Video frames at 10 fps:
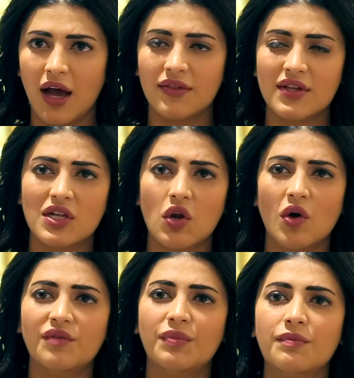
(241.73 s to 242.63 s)
And there's a
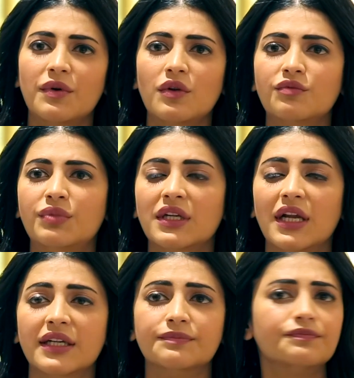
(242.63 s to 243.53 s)
lot of people who've
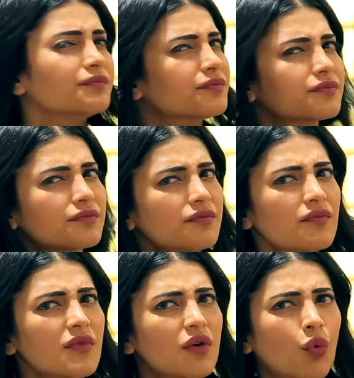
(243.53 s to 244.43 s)
been like,
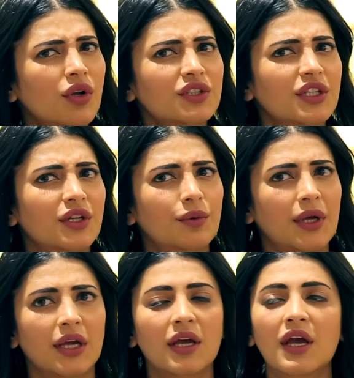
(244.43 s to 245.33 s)
what is she
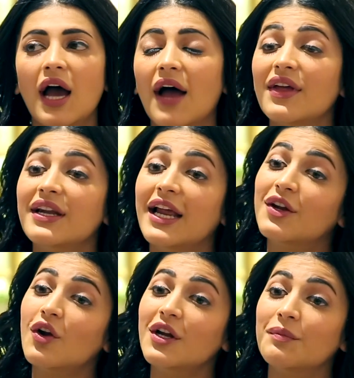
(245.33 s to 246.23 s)
doing? And then
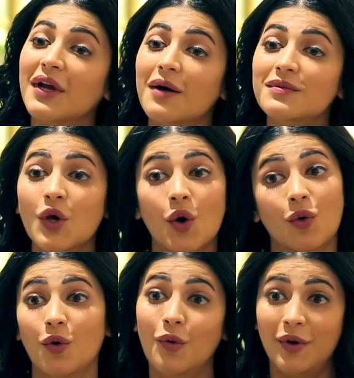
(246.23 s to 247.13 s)
later on it becomes,
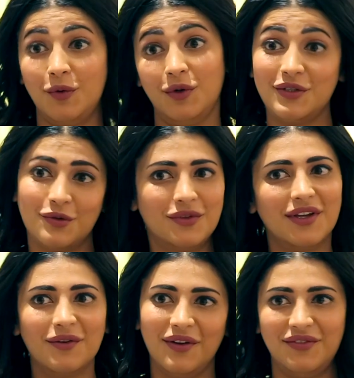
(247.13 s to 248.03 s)
oh, but only
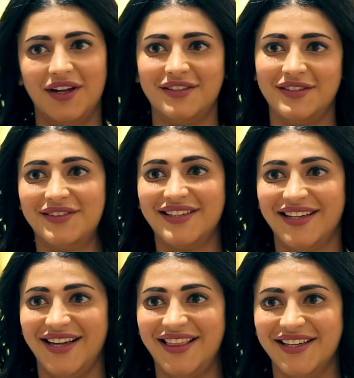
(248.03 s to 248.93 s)
Shruti could have done
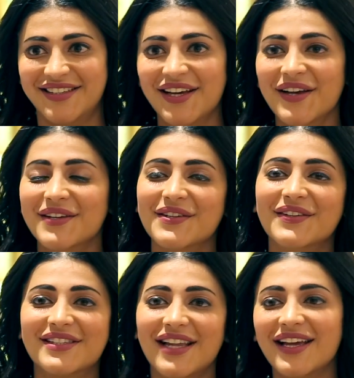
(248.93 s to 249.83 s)
something like this.
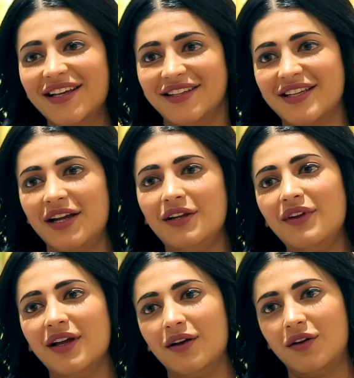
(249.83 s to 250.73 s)
So it's like, it's kind
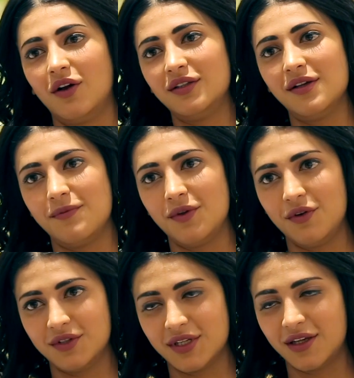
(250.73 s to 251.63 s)
of like a toss up, you
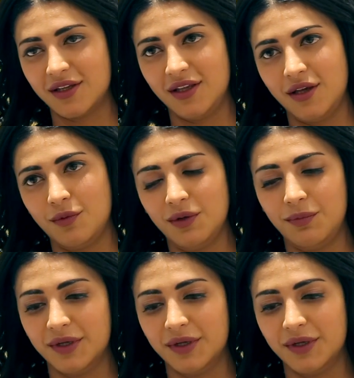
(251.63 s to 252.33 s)
know, it's like equal.